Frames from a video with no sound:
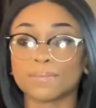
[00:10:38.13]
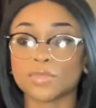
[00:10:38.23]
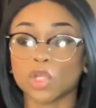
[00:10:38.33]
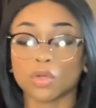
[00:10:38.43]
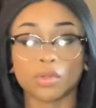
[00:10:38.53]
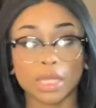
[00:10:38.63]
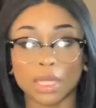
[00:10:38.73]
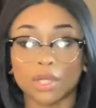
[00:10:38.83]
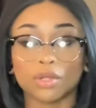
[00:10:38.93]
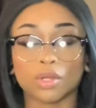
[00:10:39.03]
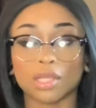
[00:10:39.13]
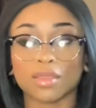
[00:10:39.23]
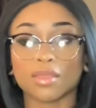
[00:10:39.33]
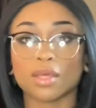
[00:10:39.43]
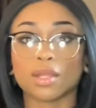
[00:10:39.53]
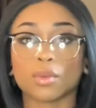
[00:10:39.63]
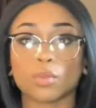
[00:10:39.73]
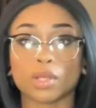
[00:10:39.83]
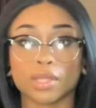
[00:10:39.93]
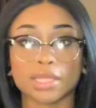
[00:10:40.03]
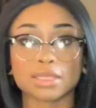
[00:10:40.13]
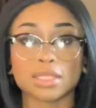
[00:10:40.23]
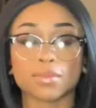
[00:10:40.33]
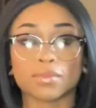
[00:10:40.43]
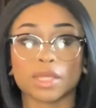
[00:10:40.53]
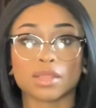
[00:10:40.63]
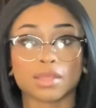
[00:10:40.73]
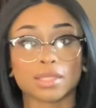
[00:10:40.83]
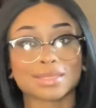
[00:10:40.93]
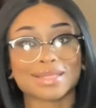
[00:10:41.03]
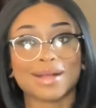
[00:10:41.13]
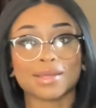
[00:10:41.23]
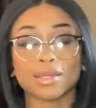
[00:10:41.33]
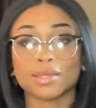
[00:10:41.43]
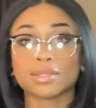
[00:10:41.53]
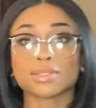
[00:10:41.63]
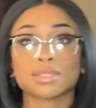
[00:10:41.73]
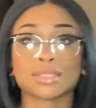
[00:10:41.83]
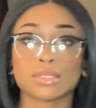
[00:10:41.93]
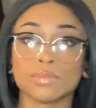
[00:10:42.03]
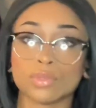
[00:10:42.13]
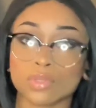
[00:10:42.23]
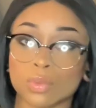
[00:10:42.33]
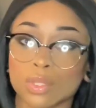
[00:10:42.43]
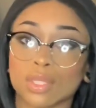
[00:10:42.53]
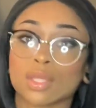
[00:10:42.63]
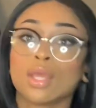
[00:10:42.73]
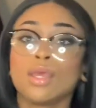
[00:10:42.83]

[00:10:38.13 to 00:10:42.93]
turtleneck underneath it and wear like some like thick stockings and some boots with it